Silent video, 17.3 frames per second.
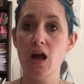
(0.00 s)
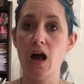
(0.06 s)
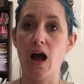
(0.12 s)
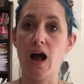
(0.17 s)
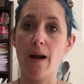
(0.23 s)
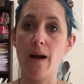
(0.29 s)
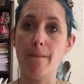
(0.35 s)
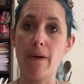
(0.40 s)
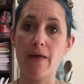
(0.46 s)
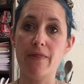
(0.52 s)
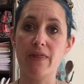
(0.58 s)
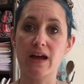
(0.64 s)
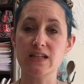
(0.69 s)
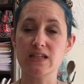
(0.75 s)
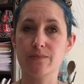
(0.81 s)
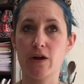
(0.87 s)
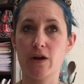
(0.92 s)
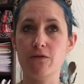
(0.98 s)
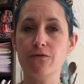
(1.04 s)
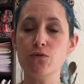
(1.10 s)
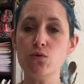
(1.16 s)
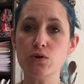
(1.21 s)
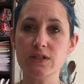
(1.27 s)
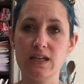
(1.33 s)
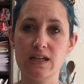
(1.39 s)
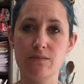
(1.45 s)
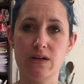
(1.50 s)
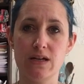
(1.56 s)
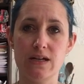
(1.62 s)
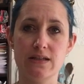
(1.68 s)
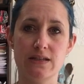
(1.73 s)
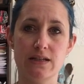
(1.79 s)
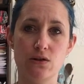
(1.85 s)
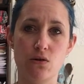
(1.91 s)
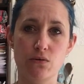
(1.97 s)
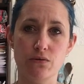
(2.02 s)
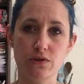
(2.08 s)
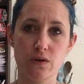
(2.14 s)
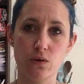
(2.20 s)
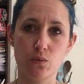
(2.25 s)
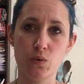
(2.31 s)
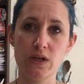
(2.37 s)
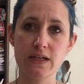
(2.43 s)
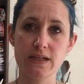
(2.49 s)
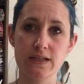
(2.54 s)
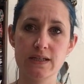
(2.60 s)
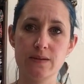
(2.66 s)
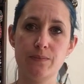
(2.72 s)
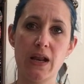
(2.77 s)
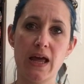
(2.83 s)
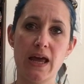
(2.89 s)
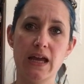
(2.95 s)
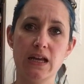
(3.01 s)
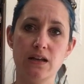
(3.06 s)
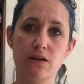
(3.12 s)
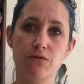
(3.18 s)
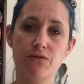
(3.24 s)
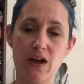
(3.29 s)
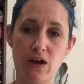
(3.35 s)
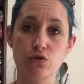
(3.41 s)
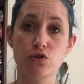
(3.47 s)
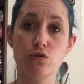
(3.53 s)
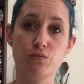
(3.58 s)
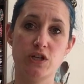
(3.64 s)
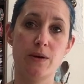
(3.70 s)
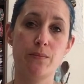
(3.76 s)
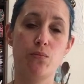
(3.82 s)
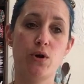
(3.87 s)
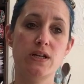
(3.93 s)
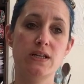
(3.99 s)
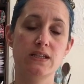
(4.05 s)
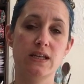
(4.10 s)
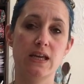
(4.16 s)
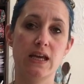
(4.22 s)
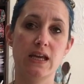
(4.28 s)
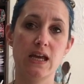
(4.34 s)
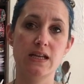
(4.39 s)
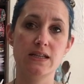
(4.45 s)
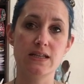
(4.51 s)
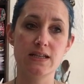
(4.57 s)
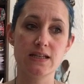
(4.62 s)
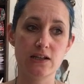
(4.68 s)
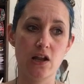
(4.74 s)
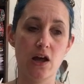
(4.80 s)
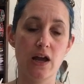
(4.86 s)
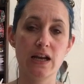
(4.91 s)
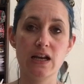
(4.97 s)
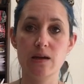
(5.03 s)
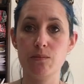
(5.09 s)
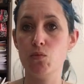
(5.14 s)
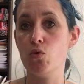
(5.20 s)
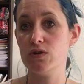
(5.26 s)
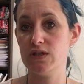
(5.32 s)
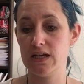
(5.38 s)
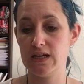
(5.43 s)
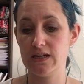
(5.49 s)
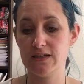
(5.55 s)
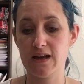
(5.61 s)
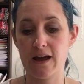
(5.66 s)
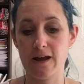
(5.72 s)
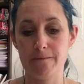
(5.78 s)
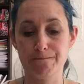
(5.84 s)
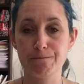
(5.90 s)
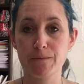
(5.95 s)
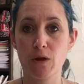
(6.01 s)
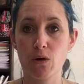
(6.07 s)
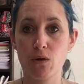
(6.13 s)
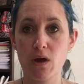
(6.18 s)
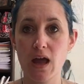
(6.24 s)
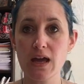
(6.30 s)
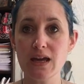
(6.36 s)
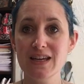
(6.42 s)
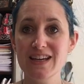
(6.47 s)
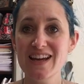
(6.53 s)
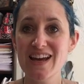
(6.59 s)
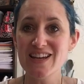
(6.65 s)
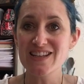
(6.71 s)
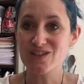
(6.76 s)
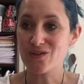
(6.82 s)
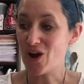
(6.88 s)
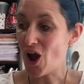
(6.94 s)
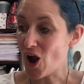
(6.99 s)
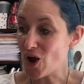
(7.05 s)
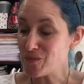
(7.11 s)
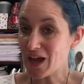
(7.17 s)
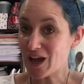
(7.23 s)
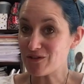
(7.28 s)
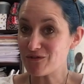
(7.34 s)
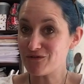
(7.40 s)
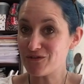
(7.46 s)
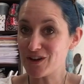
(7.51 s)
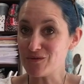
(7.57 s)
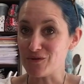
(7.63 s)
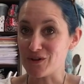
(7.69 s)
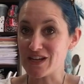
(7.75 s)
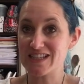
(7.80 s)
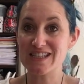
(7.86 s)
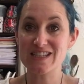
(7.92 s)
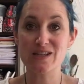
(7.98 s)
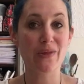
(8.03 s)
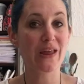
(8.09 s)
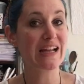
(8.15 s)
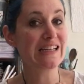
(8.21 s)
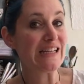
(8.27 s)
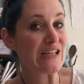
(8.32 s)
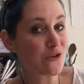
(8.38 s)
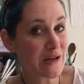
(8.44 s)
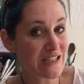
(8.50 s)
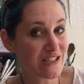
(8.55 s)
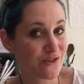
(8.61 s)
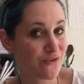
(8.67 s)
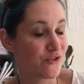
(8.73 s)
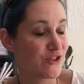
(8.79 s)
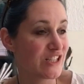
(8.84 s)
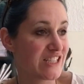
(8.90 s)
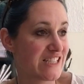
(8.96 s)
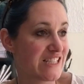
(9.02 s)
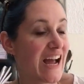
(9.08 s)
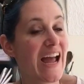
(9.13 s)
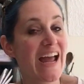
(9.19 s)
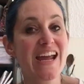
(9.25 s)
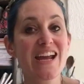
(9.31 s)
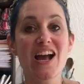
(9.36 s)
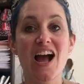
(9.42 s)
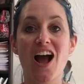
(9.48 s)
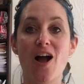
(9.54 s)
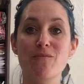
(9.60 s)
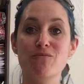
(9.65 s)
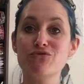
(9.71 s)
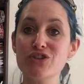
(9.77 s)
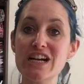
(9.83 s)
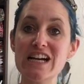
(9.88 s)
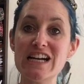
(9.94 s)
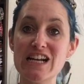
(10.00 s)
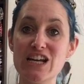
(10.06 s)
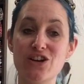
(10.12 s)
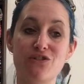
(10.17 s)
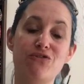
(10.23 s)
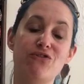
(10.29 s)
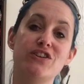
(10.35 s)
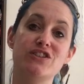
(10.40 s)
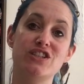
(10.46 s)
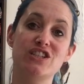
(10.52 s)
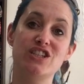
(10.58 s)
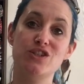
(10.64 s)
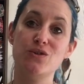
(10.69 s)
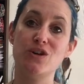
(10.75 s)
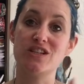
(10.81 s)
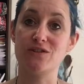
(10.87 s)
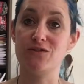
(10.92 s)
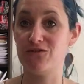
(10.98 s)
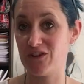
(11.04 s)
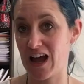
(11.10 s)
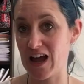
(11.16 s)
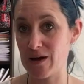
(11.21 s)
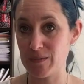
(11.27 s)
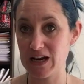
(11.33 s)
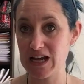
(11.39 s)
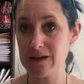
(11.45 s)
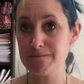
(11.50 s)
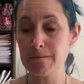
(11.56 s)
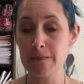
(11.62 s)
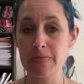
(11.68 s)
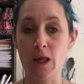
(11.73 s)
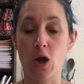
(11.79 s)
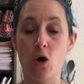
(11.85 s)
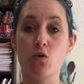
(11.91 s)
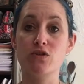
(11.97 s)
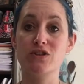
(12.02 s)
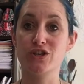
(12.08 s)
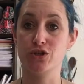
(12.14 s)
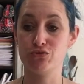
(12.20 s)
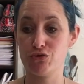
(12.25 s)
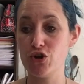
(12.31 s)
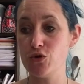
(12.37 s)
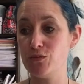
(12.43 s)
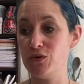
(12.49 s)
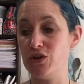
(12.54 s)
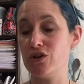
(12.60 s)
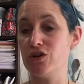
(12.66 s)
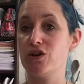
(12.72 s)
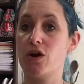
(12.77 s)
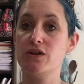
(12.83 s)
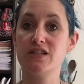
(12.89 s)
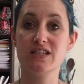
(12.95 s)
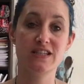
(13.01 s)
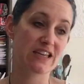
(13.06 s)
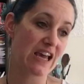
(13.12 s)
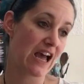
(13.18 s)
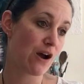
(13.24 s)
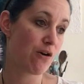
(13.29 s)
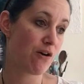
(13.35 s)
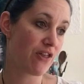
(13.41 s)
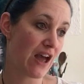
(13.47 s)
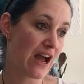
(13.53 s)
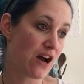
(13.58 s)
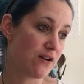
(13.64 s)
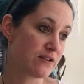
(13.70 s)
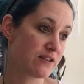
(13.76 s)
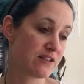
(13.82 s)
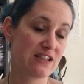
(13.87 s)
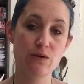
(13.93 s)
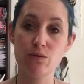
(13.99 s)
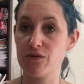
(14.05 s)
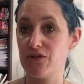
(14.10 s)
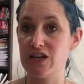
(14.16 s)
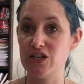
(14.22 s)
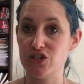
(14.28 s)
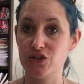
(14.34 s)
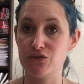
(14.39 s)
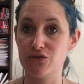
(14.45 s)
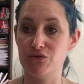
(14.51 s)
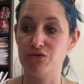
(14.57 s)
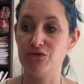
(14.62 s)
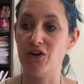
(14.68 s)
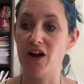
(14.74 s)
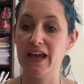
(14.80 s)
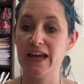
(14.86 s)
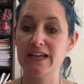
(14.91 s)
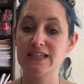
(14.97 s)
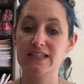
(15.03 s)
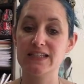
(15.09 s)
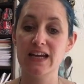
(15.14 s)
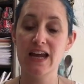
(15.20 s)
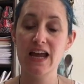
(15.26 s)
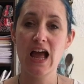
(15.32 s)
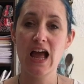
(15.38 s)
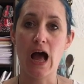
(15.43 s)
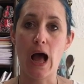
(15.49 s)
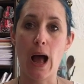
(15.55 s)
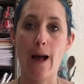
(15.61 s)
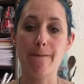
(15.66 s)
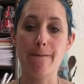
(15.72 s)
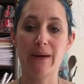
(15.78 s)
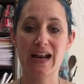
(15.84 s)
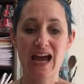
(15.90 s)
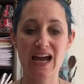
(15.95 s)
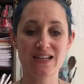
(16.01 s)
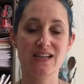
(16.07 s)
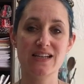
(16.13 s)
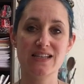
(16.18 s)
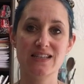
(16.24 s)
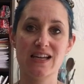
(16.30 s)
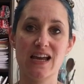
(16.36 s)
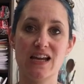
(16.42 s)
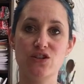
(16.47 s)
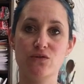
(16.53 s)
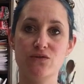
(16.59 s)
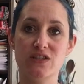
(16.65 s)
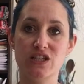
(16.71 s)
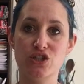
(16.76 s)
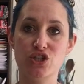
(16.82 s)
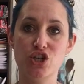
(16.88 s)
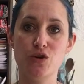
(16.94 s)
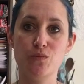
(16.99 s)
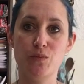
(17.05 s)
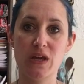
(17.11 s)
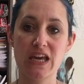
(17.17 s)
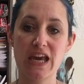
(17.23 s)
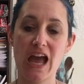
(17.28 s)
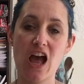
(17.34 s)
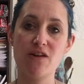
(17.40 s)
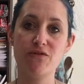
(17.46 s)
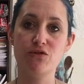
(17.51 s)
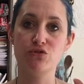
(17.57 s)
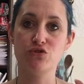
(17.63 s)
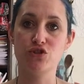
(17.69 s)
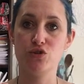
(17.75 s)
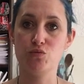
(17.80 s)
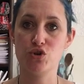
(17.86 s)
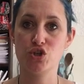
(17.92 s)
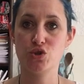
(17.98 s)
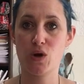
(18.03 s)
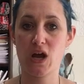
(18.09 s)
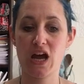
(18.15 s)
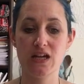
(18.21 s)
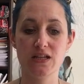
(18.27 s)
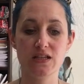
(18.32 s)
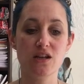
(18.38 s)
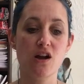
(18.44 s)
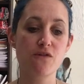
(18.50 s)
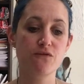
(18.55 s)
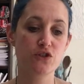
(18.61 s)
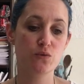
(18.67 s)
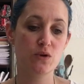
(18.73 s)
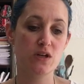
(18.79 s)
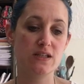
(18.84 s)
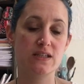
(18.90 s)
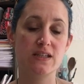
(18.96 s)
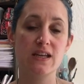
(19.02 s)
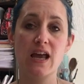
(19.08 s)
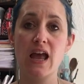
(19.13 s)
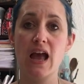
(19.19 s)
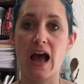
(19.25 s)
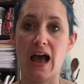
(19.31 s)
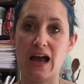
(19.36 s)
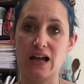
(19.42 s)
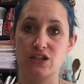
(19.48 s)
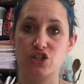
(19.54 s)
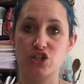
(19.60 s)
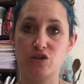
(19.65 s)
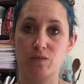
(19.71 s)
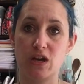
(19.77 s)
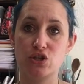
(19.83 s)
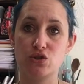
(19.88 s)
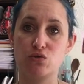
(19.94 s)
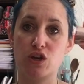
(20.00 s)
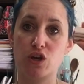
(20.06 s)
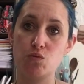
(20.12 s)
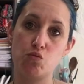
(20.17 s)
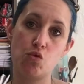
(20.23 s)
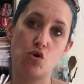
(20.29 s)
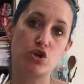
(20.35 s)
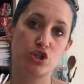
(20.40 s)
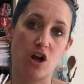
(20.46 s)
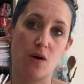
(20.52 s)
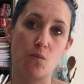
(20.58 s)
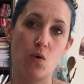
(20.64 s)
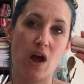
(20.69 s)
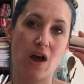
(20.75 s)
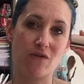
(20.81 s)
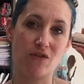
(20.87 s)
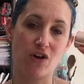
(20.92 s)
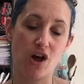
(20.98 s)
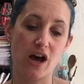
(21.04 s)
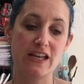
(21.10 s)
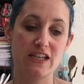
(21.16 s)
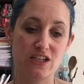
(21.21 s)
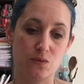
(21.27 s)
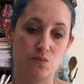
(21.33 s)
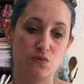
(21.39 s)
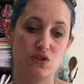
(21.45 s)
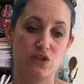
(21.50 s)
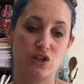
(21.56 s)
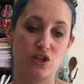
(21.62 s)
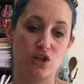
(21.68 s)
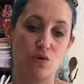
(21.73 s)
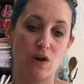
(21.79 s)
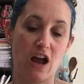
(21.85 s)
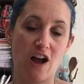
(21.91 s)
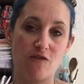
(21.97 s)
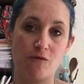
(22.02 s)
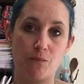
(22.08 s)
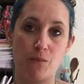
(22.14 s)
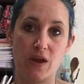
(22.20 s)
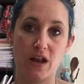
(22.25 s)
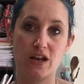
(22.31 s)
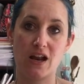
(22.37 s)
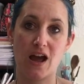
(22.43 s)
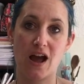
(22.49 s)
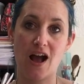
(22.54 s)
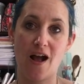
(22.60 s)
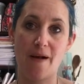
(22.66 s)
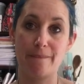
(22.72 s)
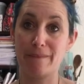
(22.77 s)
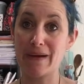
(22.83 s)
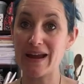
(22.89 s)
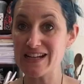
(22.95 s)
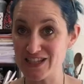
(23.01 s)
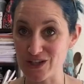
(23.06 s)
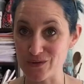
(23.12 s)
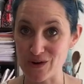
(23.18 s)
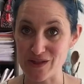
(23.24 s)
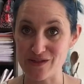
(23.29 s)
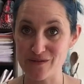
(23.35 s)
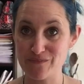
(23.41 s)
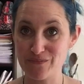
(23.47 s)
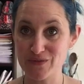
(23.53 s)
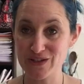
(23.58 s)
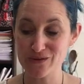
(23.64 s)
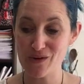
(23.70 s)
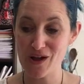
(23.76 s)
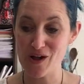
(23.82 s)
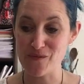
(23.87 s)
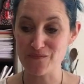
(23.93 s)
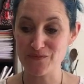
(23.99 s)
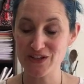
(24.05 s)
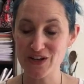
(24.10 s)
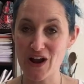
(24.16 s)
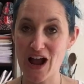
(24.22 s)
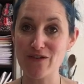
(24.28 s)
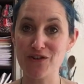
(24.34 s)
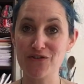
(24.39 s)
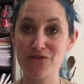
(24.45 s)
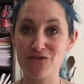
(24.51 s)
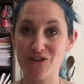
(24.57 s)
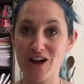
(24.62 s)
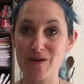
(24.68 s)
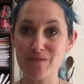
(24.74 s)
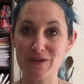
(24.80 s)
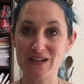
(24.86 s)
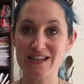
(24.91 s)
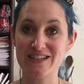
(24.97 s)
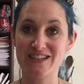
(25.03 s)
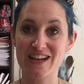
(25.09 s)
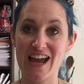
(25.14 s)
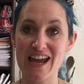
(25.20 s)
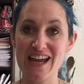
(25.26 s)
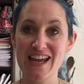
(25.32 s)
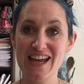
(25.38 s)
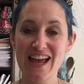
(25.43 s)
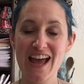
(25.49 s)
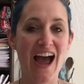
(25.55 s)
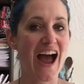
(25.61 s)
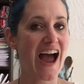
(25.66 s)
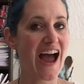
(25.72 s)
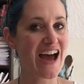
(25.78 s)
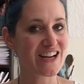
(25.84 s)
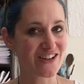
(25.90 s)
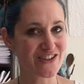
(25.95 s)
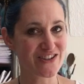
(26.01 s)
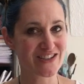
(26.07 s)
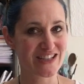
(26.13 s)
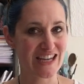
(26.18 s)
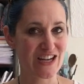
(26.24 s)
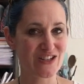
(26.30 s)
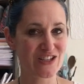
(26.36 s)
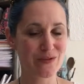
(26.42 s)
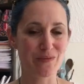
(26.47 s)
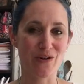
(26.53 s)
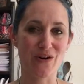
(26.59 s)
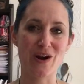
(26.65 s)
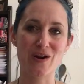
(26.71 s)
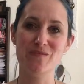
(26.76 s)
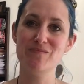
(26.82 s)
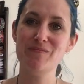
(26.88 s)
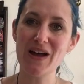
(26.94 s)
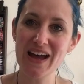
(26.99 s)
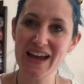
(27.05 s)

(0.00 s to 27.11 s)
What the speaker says: And that's about 14 minutes long, so it will explain found object printing in slightly more detail. Okay, so I hope you have fun with this. It's something a little bit different today. Really good fun to do as a family or as a group. You can go and scour the house, see what things you can find. And as I said, obviously do be careful, do wash your hands afterwards, and do make sure you wash up whatever items that you have been painting with as well. So have a fabulous day, and I'll see you tomorrow. Bye.